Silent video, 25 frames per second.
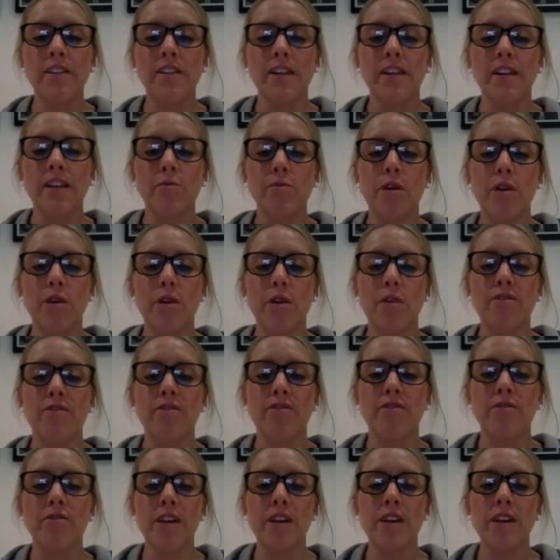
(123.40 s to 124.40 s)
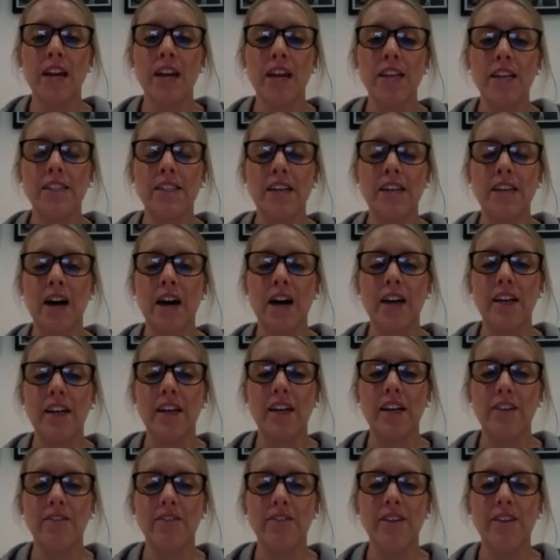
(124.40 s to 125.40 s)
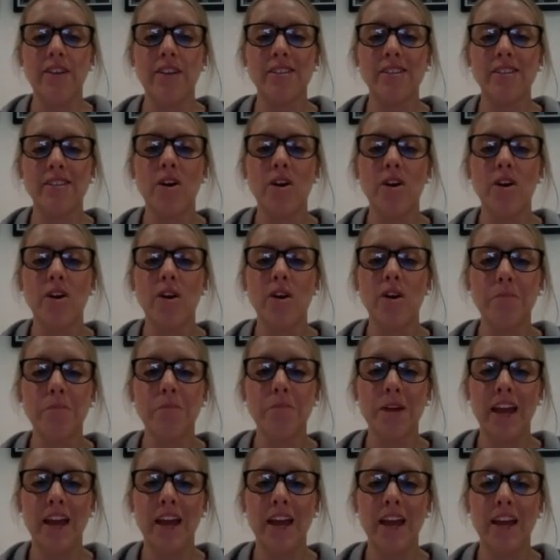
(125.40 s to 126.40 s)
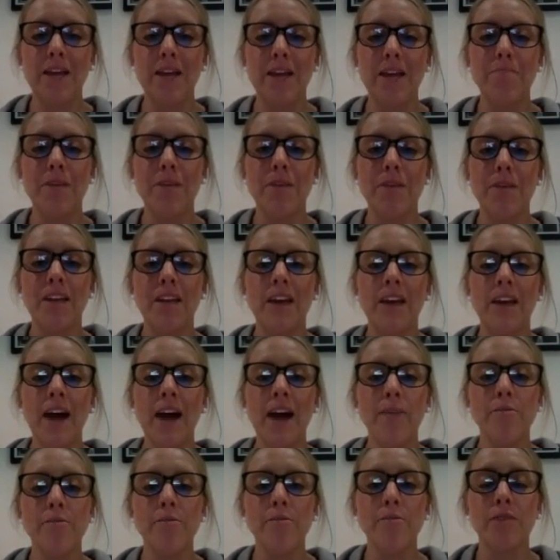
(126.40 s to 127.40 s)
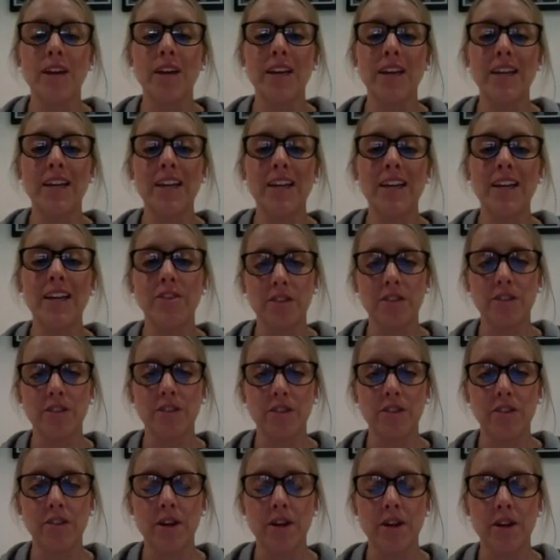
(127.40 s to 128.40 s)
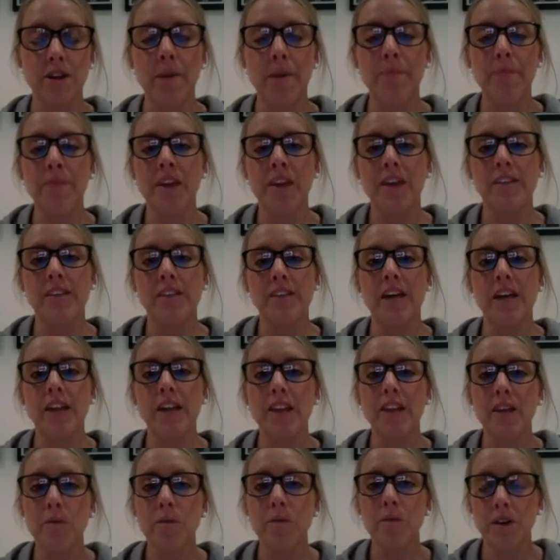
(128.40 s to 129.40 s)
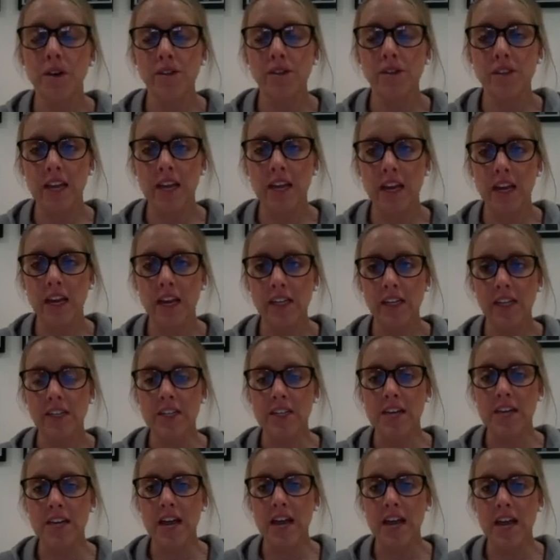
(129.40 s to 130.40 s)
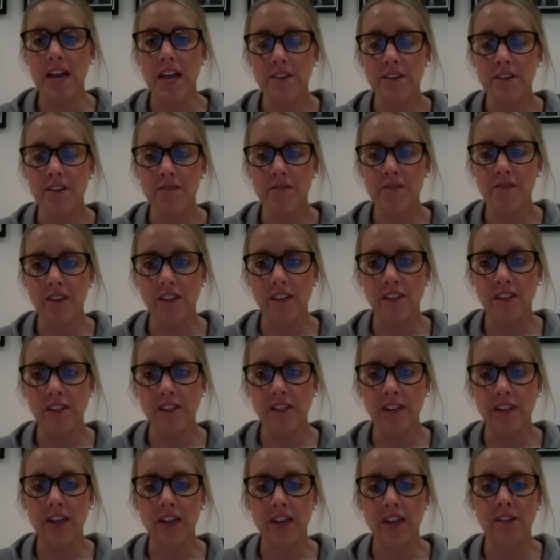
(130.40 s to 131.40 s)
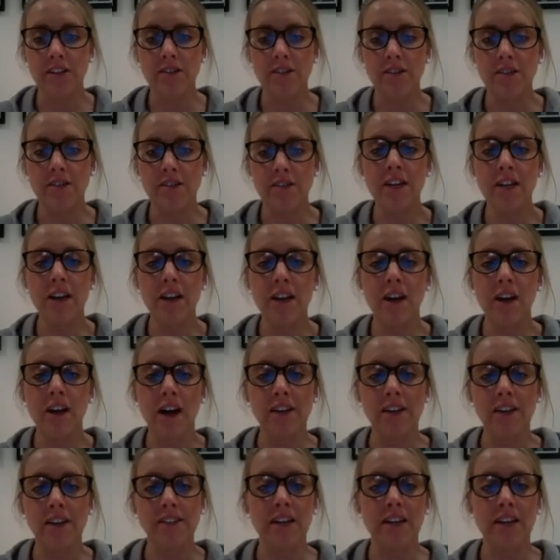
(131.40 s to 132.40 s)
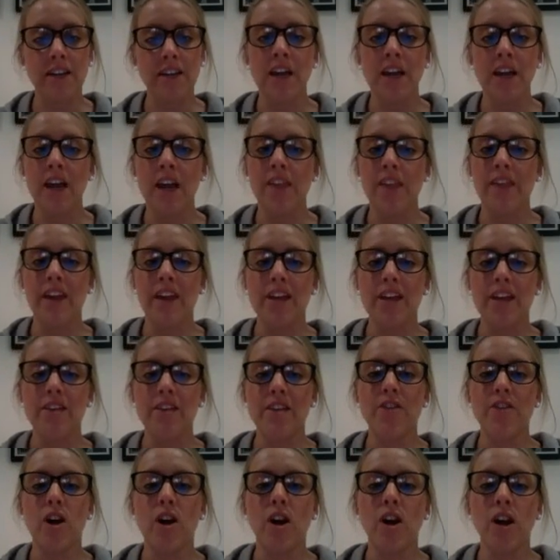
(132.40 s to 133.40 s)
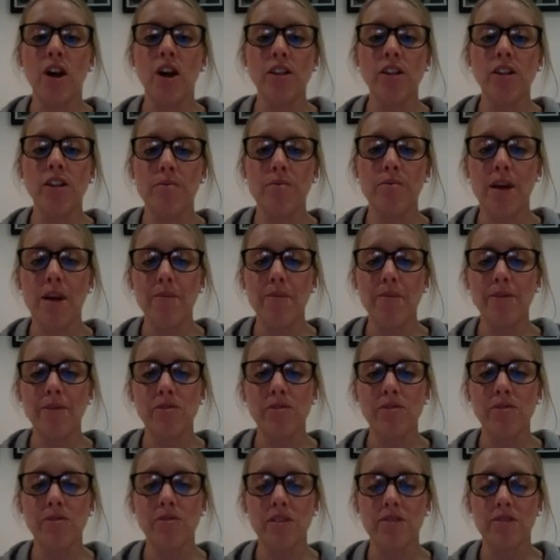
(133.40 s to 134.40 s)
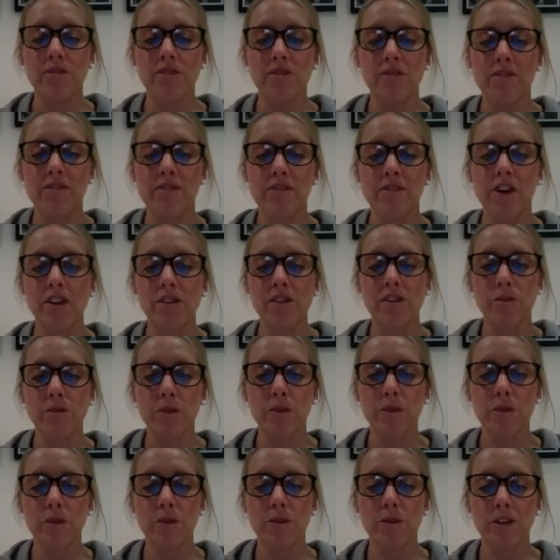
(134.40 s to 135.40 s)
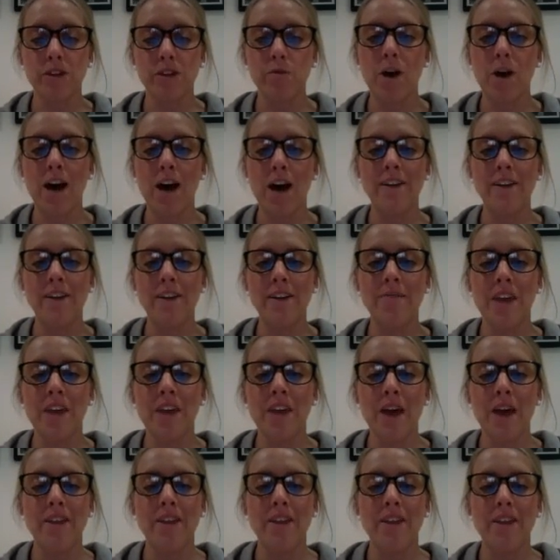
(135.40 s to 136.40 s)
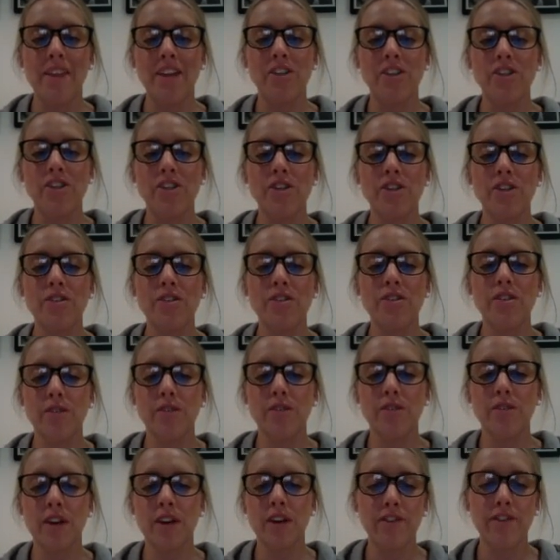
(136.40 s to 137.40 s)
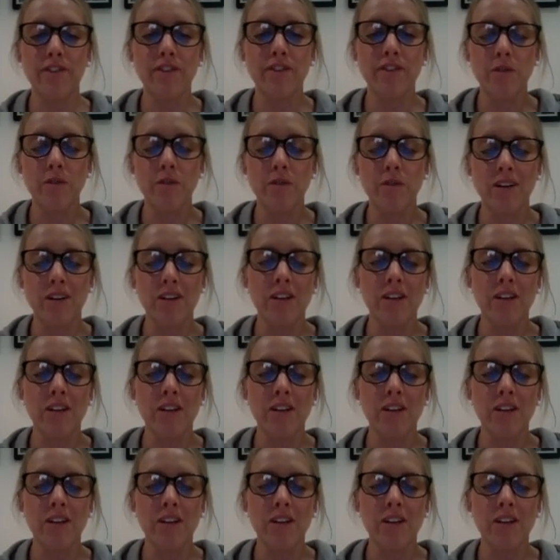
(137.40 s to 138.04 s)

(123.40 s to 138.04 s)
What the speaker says: as well, before you get started, if there's going to be any big gaps or any issues. There's nothing worse than getting to the end of the investigation and realising that you've got lots of primary sources for focus question 1, but then 2, 3 and 4,